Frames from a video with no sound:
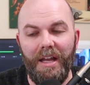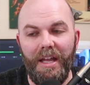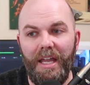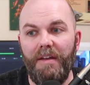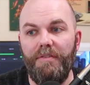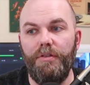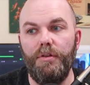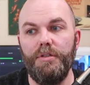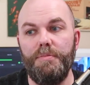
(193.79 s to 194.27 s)

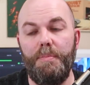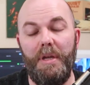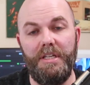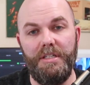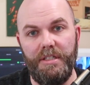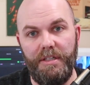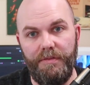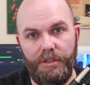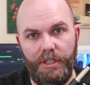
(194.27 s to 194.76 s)
if those
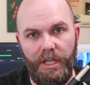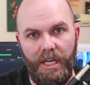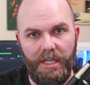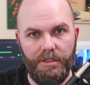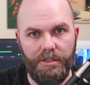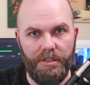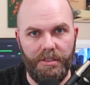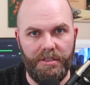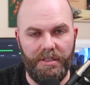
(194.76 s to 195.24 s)
pages have
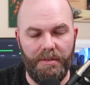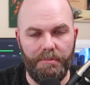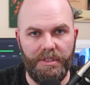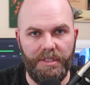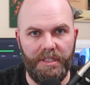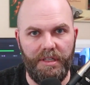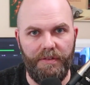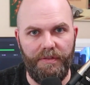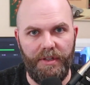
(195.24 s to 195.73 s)
changed in some
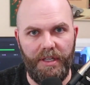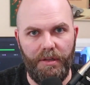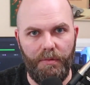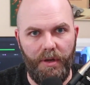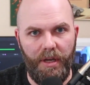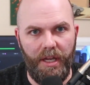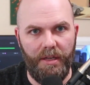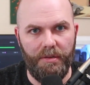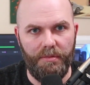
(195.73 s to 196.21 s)
significant
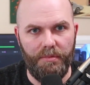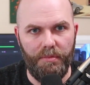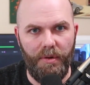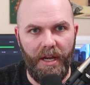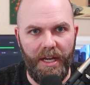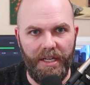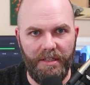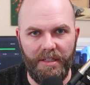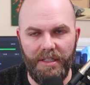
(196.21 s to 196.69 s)
way.
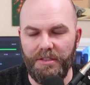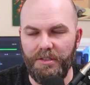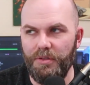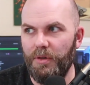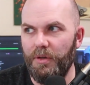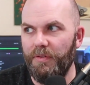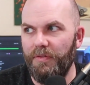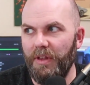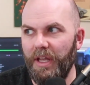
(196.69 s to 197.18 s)
Right? It's
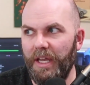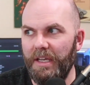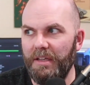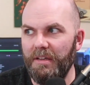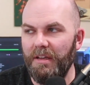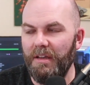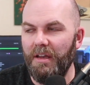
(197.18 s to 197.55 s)
sort of like